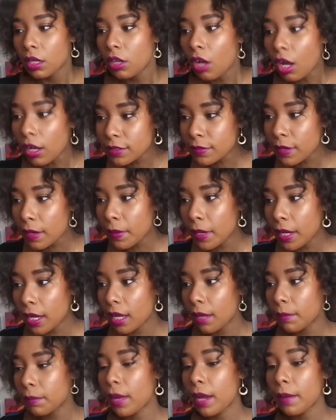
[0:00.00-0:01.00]
Calls my
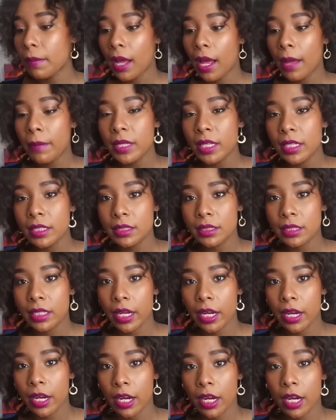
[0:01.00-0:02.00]
mom. My mom gets
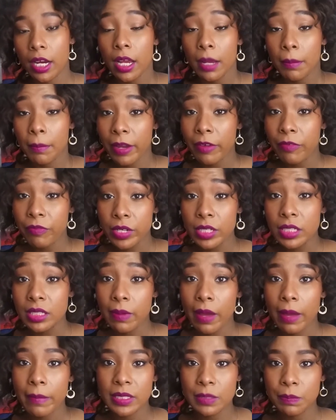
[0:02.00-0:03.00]
there. My friend's
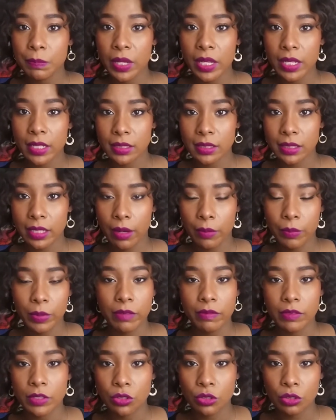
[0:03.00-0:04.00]
mom is pissed that we
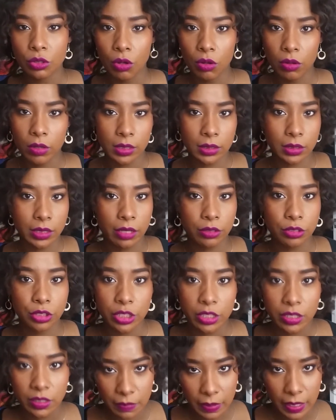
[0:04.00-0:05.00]
even stole, because now
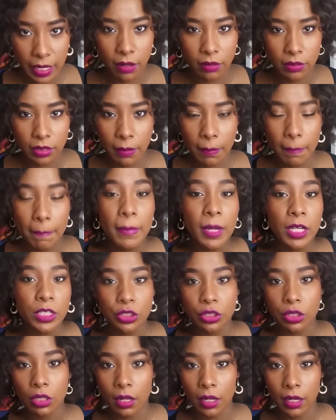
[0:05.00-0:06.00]
she's been held up
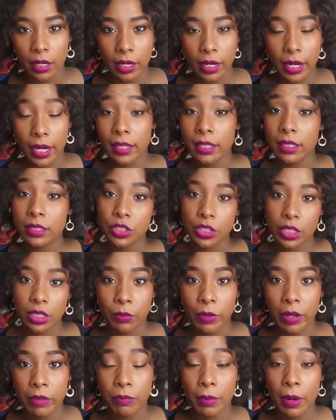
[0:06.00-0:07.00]
much longer. And then she had
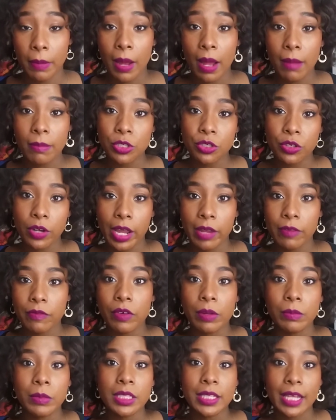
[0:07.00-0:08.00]
to wait for my mom to drive
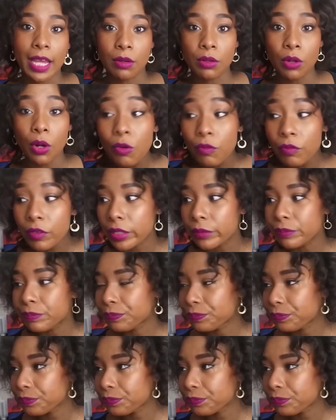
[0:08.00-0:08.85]
from the town over.